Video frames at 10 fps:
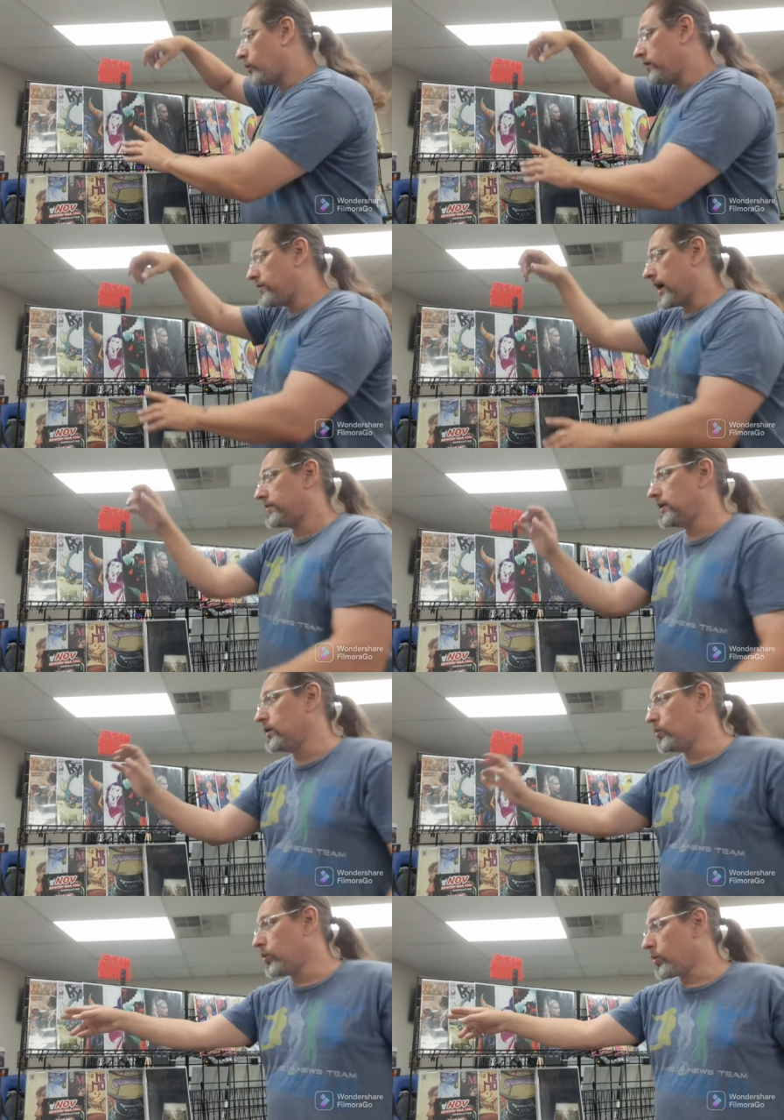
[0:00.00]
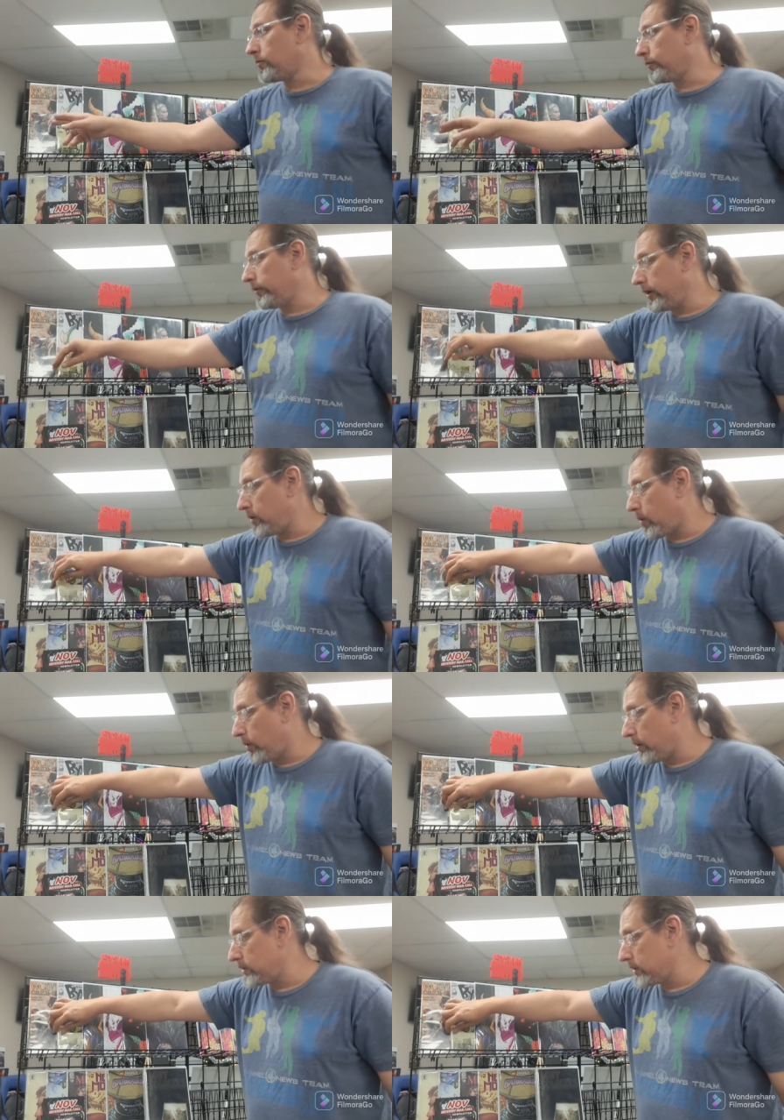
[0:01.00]
we've got the Wolverine
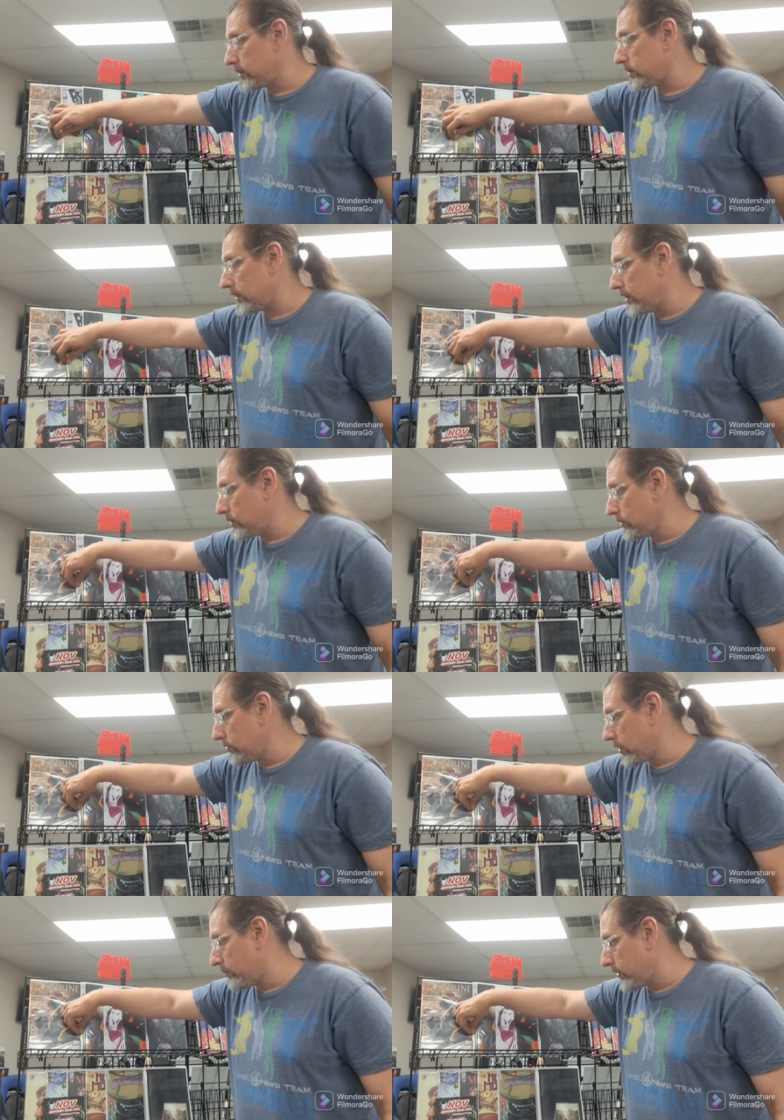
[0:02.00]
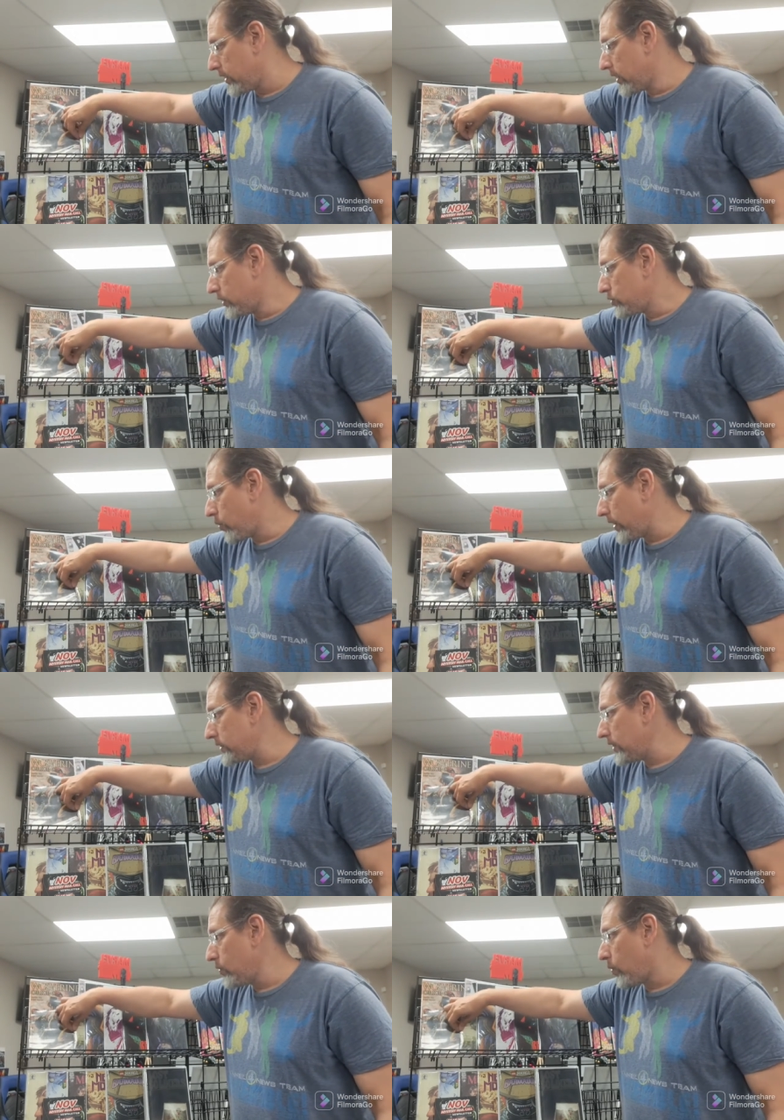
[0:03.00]
Origins issue number
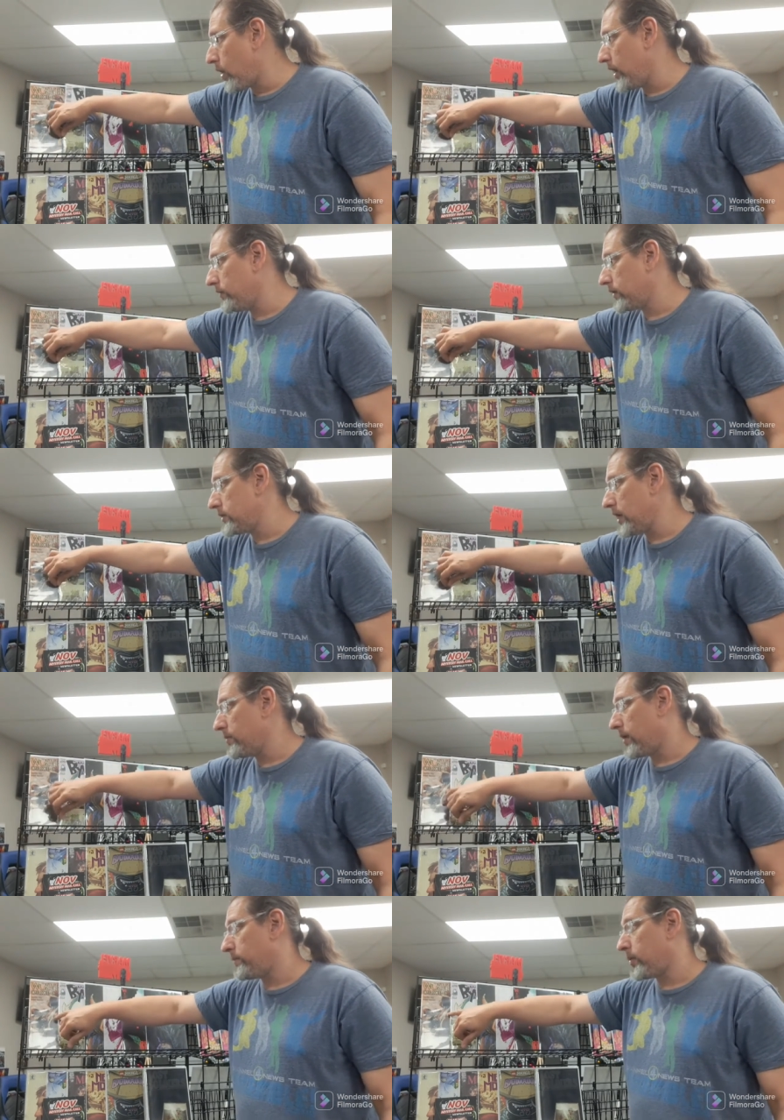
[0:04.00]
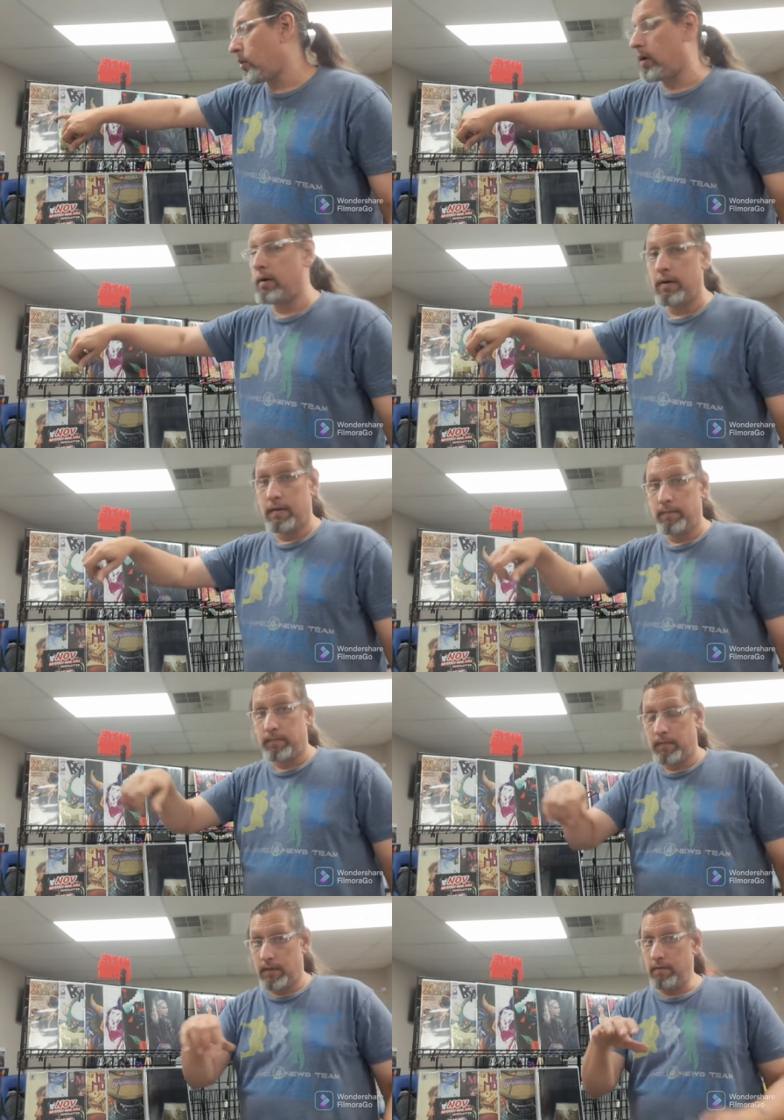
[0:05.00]
21, the team up or
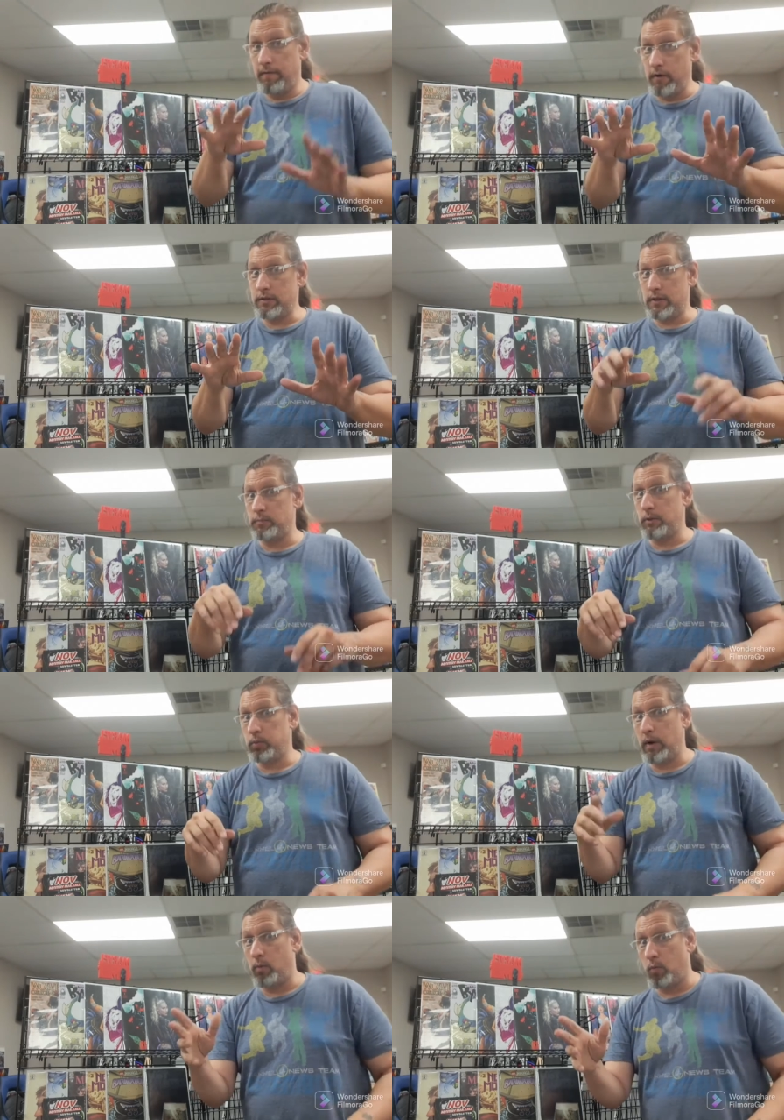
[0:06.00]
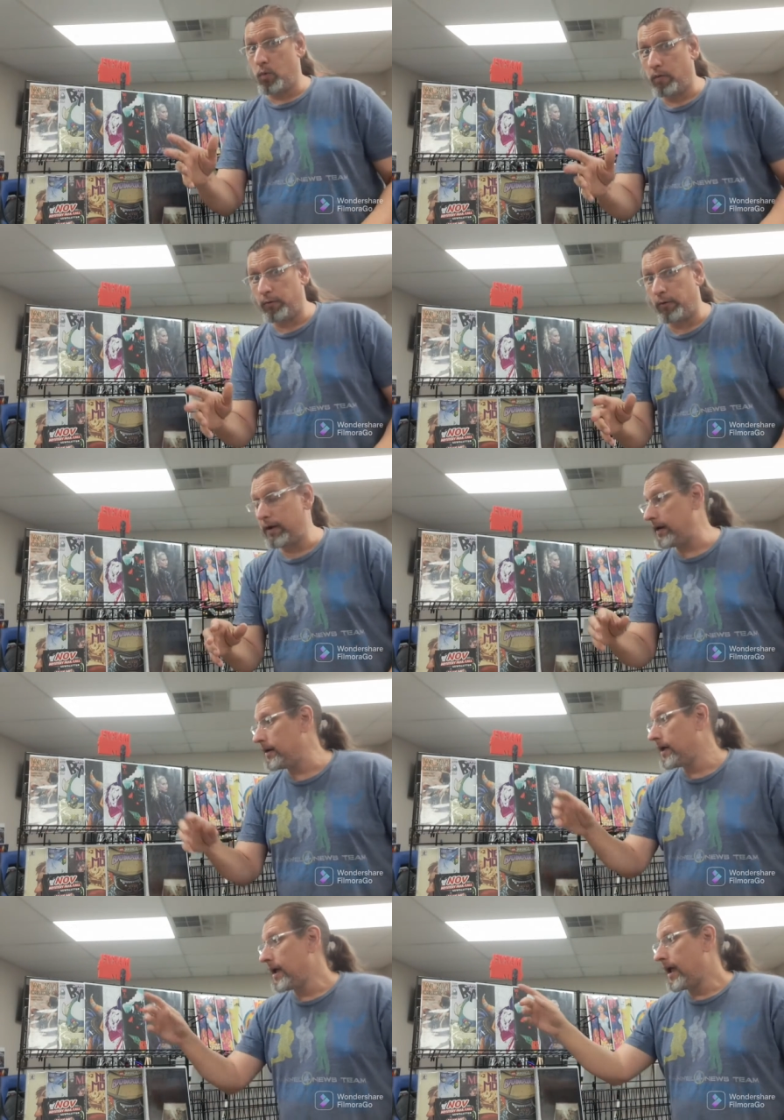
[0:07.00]
the verses between
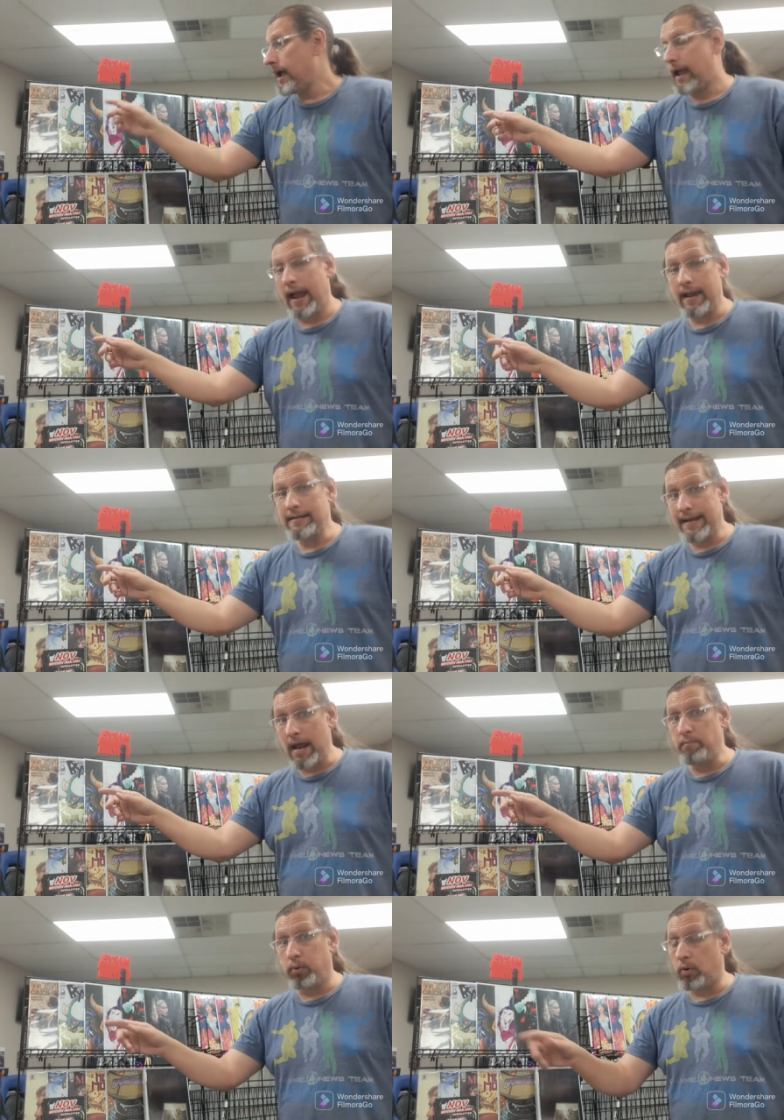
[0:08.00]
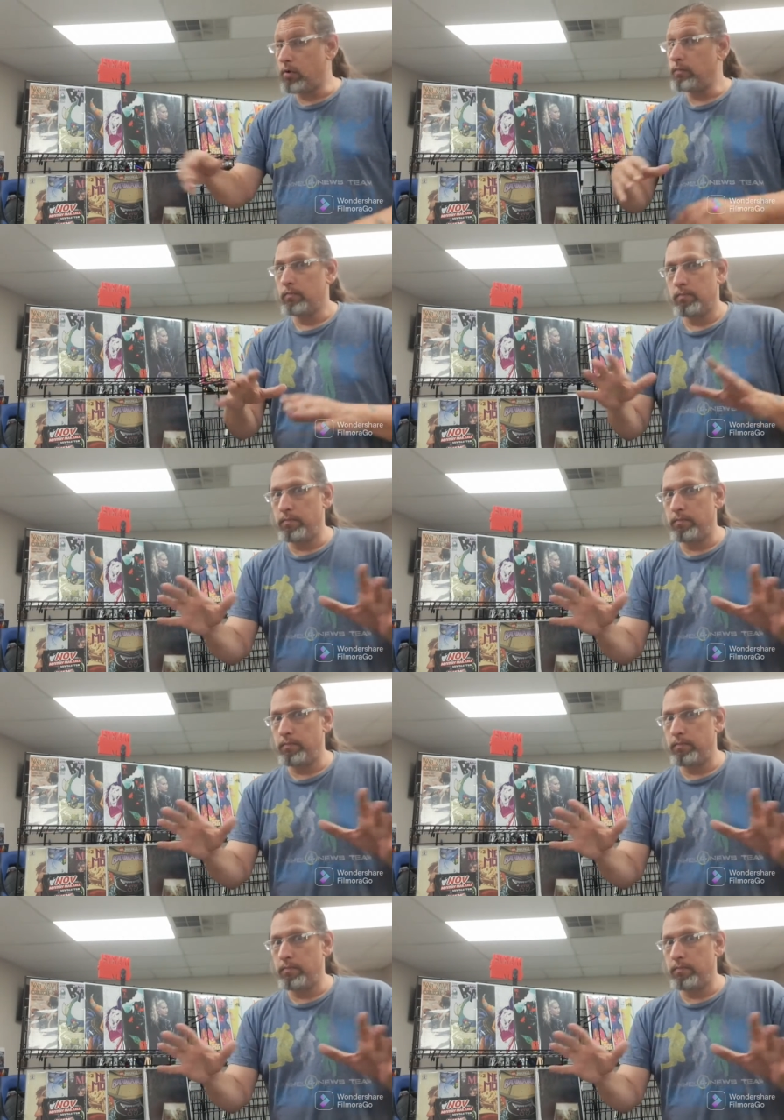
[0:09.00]
Wolverine and Deadpool.